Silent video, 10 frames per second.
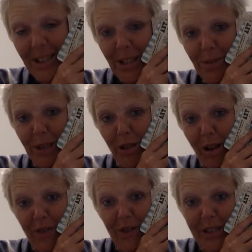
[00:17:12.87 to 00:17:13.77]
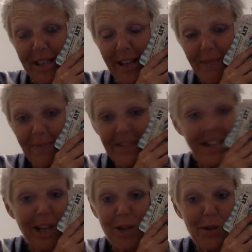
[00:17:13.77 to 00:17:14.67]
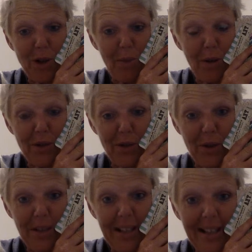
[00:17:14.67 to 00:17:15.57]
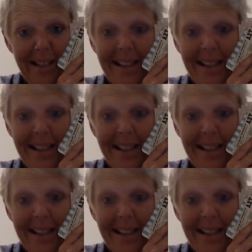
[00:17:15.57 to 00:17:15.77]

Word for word: just really grateful today. Thank you so much, folks.